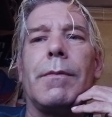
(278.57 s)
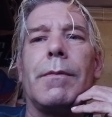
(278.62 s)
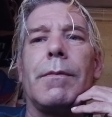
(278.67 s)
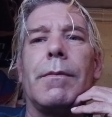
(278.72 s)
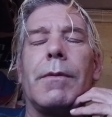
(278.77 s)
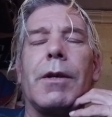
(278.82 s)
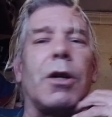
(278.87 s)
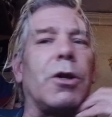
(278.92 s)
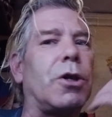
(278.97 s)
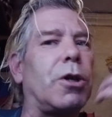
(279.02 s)

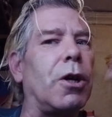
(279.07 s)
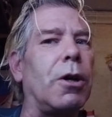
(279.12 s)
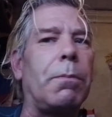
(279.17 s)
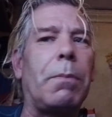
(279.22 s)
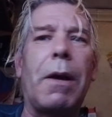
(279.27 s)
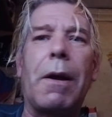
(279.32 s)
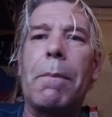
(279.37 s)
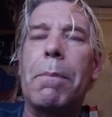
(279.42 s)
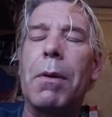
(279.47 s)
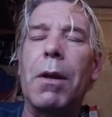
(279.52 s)
There should
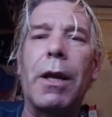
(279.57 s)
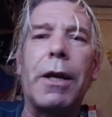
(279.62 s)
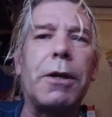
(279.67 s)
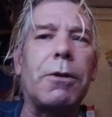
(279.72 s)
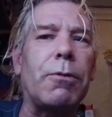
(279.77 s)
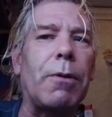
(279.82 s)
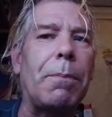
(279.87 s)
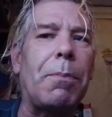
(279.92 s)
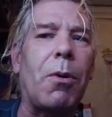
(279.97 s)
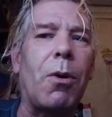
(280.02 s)
be a
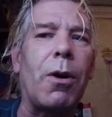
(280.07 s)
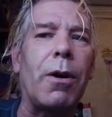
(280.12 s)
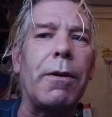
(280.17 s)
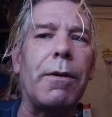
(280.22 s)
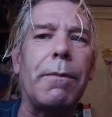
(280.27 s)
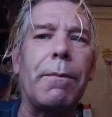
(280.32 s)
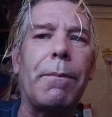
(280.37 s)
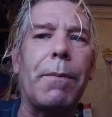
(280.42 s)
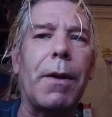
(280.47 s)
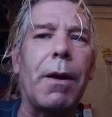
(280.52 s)
police
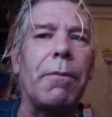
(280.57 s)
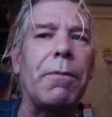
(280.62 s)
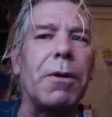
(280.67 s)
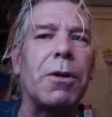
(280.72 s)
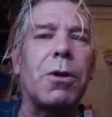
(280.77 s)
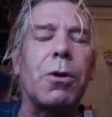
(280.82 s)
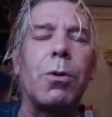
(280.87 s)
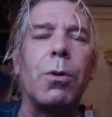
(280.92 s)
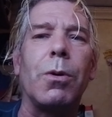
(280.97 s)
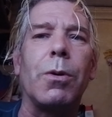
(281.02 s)
report of the
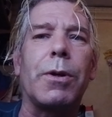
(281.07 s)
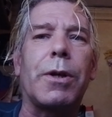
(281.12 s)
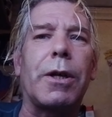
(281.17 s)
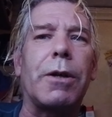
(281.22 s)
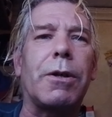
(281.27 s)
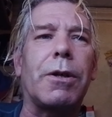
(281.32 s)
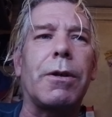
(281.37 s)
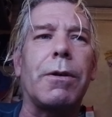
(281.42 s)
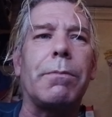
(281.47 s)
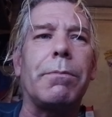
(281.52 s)
school
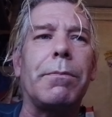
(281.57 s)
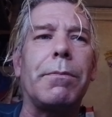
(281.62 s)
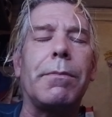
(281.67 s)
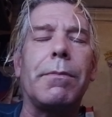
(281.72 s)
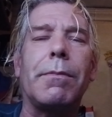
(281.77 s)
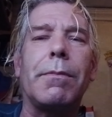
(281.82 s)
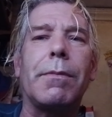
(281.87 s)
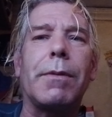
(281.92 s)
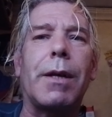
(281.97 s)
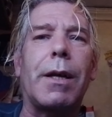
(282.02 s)
system
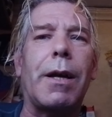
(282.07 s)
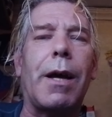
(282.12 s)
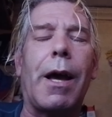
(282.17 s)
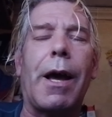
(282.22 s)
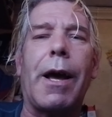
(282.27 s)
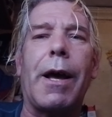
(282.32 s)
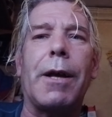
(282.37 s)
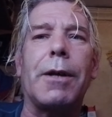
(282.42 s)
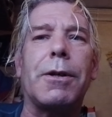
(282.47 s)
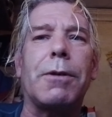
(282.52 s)
that
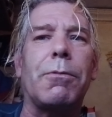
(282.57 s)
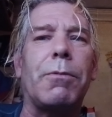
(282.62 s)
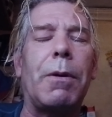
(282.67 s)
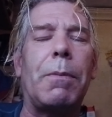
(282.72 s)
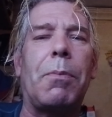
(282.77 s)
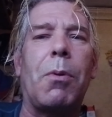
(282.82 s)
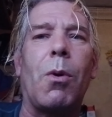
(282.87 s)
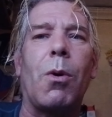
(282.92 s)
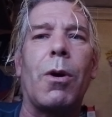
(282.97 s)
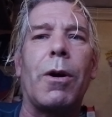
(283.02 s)
has a
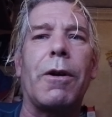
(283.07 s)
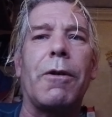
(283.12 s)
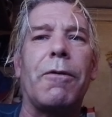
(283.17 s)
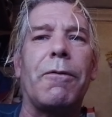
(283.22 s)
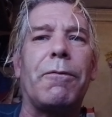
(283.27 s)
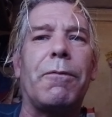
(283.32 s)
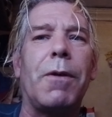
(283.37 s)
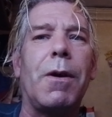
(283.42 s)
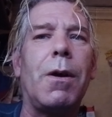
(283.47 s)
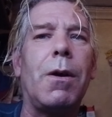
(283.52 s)
report
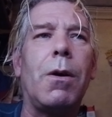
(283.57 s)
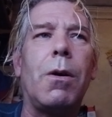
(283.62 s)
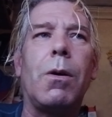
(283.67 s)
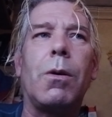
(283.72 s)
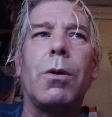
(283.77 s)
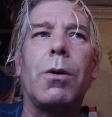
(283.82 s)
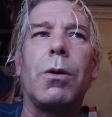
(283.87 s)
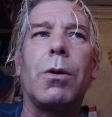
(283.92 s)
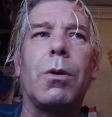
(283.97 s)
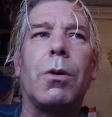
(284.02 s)
of
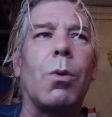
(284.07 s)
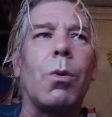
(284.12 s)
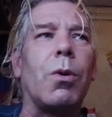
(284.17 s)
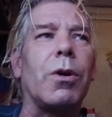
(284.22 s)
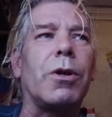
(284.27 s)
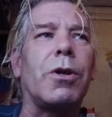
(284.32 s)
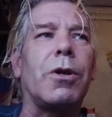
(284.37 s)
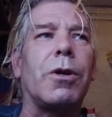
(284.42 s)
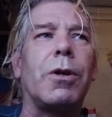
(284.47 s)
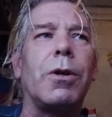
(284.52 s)

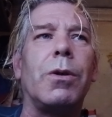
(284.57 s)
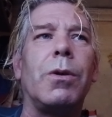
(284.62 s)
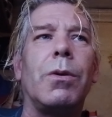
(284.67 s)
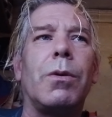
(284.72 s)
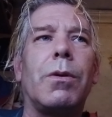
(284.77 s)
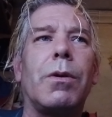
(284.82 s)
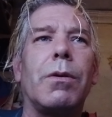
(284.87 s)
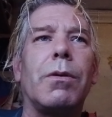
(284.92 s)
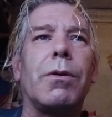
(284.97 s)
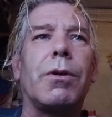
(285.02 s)
Doris
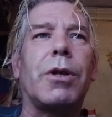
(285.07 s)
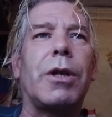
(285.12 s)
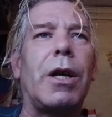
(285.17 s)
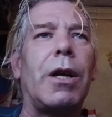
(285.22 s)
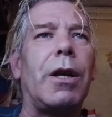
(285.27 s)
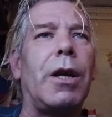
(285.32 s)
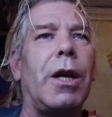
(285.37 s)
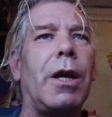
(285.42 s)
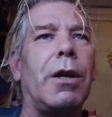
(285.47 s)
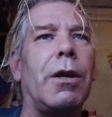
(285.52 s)
Duke
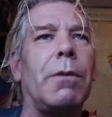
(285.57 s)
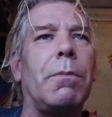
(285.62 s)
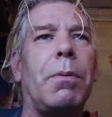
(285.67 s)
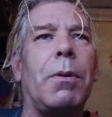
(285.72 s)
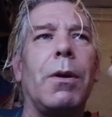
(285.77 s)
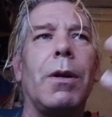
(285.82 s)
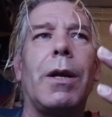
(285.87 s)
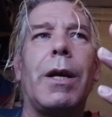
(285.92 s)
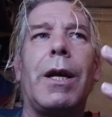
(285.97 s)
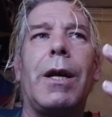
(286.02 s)
sending the
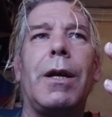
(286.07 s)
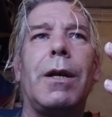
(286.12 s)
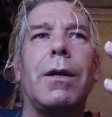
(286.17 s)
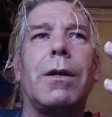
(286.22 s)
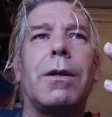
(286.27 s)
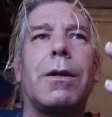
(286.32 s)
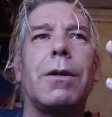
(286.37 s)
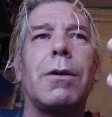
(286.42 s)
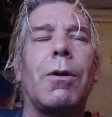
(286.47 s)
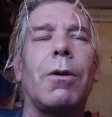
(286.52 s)

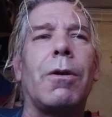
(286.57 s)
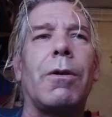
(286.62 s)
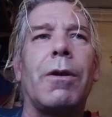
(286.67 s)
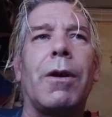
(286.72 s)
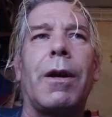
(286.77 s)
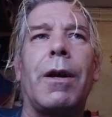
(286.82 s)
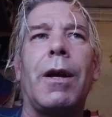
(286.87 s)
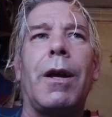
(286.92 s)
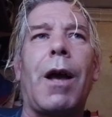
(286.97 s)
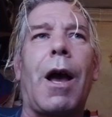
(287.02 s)
police or
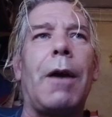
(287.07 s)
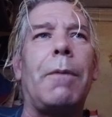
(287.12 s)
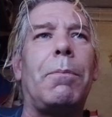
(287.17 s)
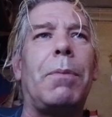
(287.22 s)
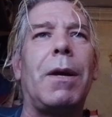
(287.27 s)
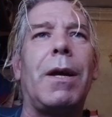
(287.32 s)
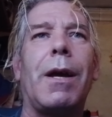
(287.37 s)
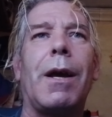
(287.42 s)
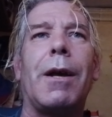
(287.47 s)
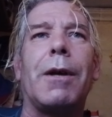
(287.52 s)
the
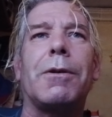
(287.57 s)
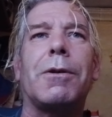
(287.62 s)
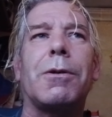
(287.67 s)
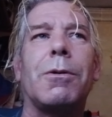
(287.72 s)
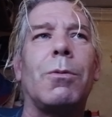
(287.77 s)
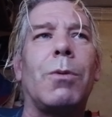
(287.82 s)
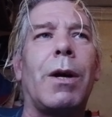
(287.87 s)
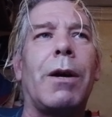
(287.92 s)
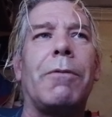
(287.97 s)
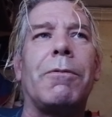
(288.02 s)
IPS
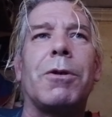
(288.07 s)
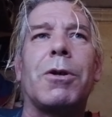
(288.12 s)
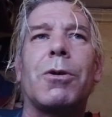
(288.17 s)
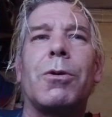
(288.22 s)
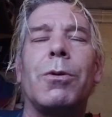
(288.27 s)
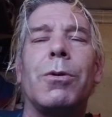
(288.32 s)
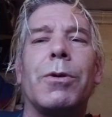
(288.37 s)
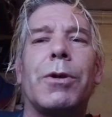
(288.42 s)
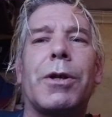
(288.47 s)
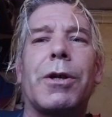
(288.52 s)
or whatever
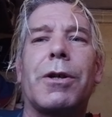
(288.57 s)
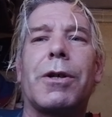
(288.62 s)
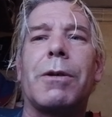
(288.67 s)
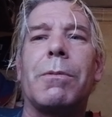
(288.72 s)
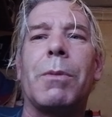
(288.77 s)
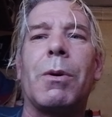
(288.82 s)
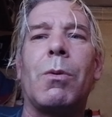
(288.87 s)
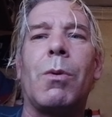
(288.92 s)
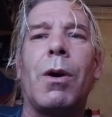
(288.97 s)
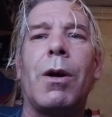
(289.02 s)
school
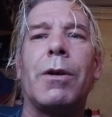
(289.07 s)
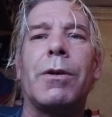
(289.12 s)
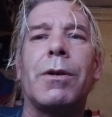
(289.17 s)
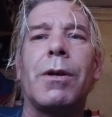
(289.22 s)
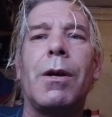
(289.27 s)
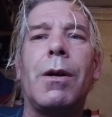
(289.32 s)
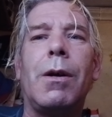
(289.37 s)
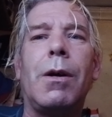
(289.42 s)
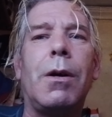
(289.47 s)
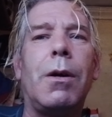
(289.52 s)
system it was,
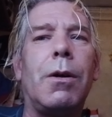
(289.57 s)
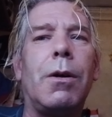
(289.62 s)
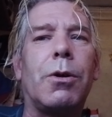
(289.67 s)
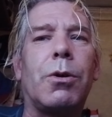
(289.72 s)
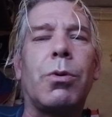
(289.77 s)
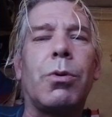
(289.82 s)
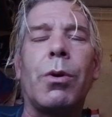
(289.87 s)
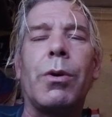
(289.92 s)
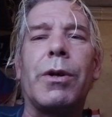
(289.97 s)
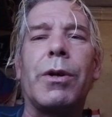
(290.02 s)

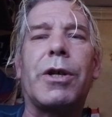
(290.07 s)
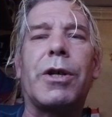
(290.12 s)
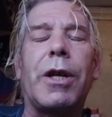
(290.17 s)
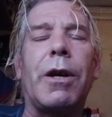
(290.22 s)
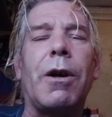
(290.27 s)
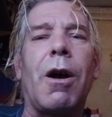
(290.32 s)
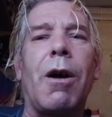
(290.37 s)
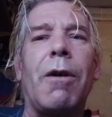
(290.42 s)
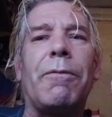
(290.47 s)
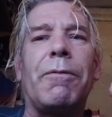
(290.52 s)

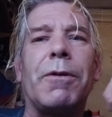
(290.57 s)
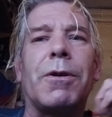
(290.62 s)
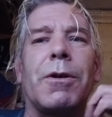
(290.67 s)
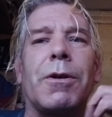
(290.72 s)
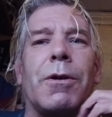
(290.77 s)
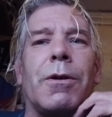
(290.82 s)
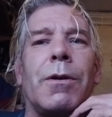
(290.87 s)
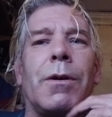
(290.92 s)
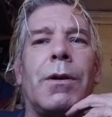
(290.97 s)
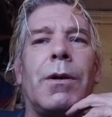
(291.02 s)
truancy
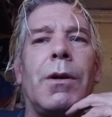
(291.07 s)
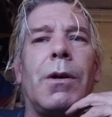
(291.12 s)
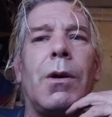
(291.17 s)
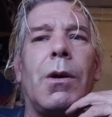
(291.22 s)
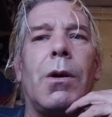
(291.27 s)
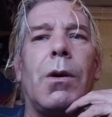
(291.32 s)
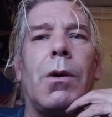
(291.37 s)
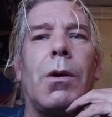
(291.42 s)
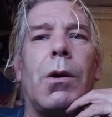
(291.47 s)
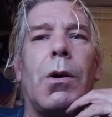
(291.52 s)
officer,
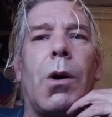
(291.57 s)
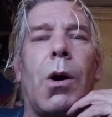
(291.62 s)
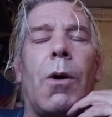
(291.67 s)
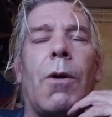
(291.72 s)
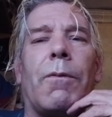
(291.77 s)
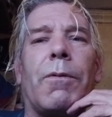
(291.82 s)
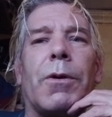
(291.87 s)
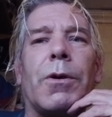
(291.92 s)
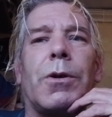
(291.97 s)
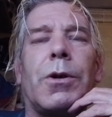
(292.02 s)

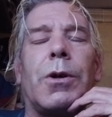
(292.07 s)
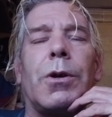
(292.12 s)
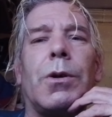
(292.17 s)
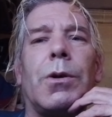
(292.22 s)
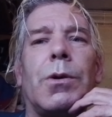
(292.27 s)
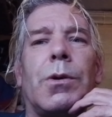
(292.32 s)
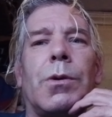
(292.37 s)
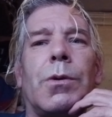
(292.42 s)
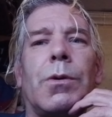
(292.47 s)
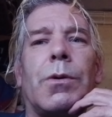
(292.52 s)
over
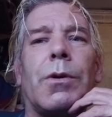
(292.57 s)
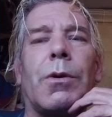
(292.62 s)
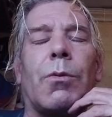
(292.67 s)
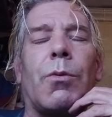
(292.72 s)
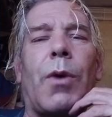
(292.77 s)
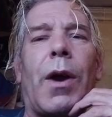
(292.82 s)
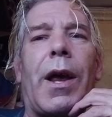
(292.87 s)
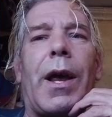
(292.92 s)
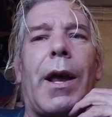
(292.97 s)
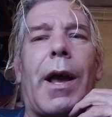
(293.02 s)
to the
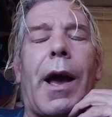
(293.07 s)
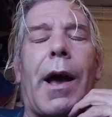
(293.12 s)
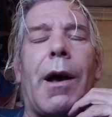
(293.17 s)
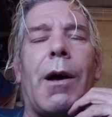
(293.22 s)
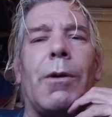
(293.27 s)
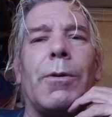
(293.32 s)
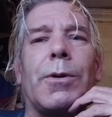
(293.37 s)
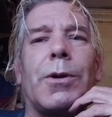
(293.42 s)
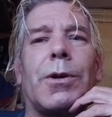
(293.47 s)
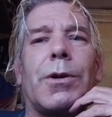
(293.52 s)
Ray
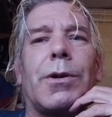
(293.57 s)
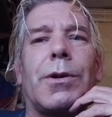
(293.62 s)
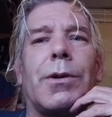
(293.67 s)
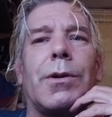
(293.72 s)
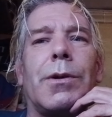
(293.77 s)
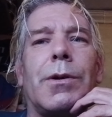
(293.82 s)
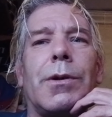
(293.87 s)
house